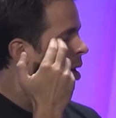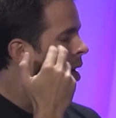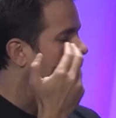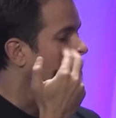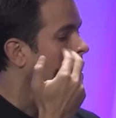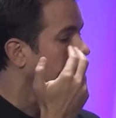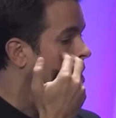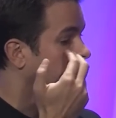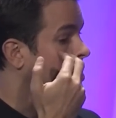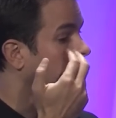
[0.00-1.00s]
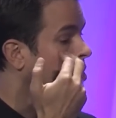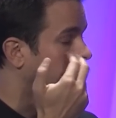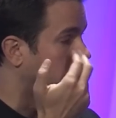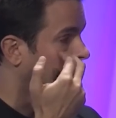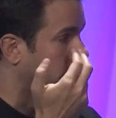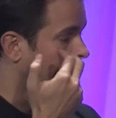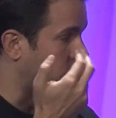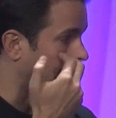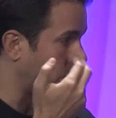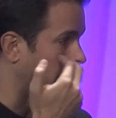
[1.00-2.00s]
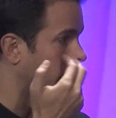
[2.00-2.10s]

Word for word: And I want you to continue telling the story.